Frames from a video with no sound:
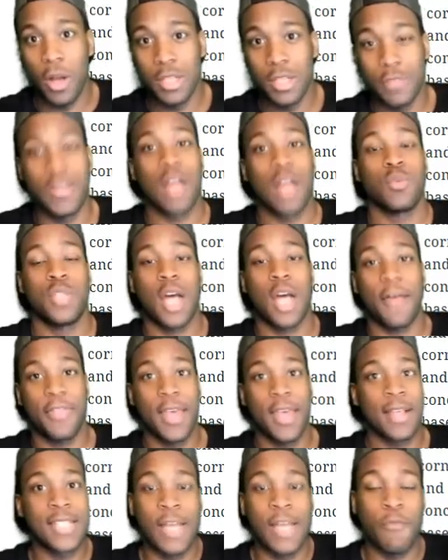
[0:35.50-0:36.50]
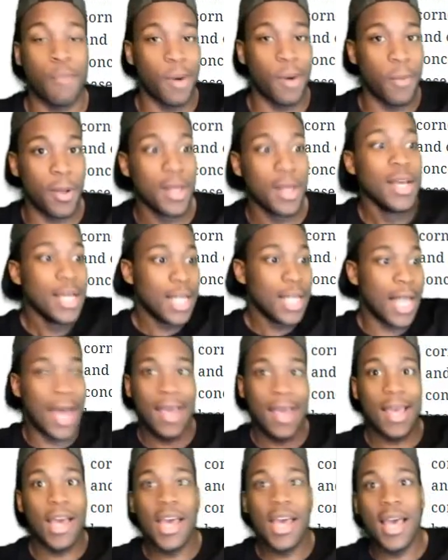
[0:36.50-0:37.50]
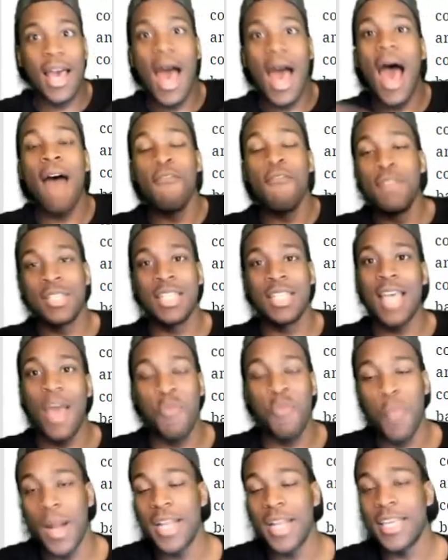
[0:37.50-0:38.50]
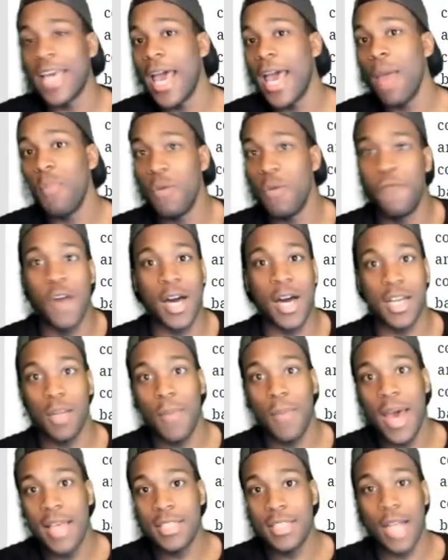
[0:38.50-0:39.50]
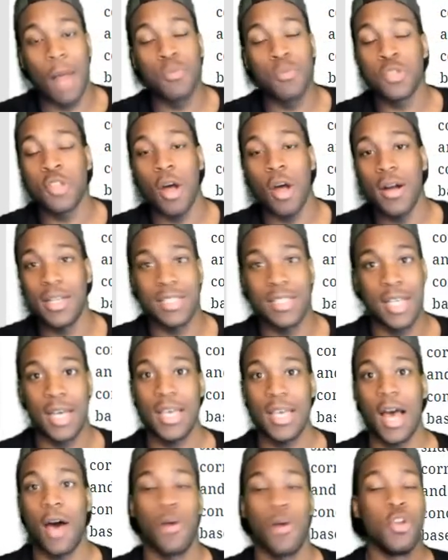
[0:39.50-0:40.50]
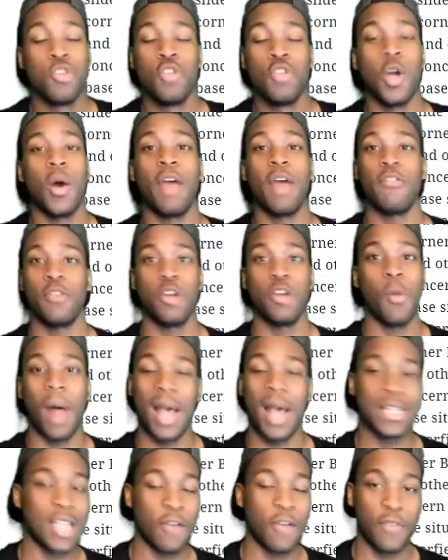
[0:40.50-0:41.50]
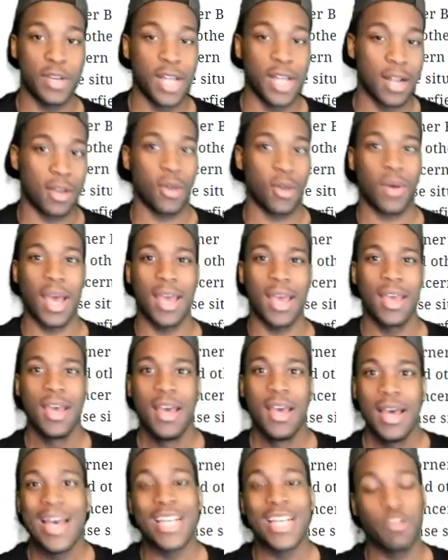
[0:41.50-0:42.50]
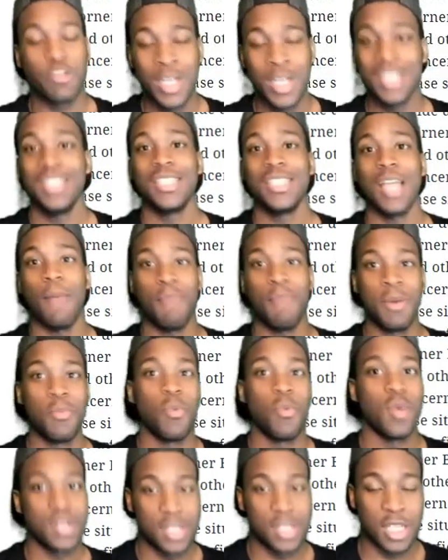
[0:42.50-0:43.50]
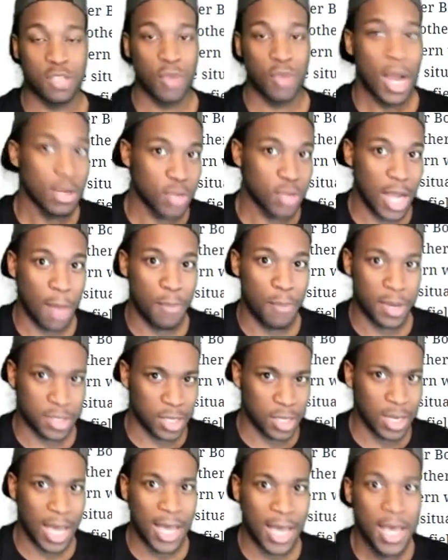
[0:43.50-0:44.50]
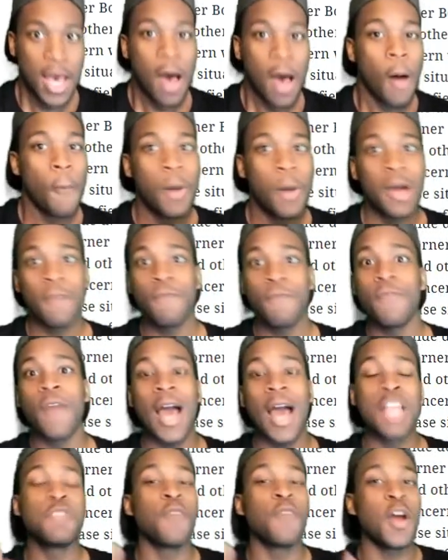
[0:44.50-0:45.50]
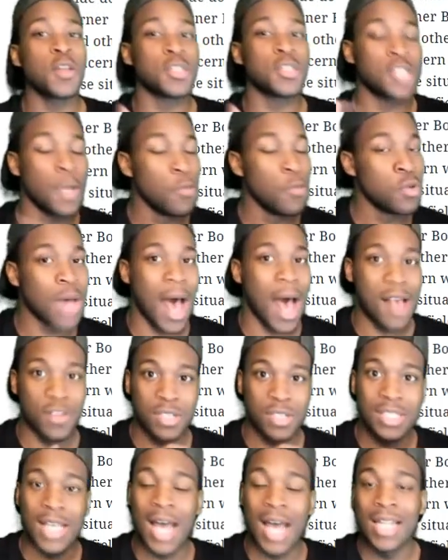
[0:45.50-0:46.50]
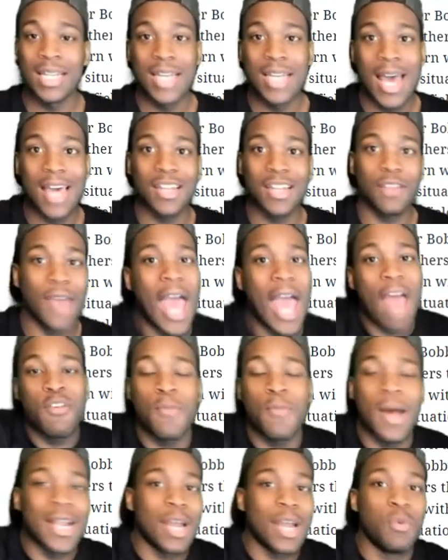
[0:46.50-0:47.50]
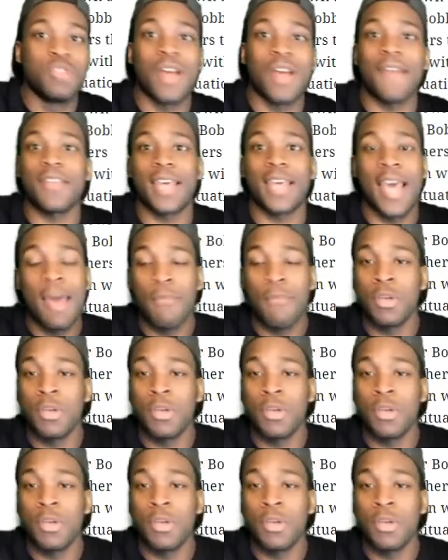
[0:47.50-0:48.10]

Y'all think seven Pro Bowls? Like, obviously everybody can't be amazing. I'm sorry to tell y'all, no ever, nobody's ever done it. Okay, it's the reason that people were six round draft picks. Okay, but vice versa, some of you guys are just hella negative. Everybody that we drafted can't be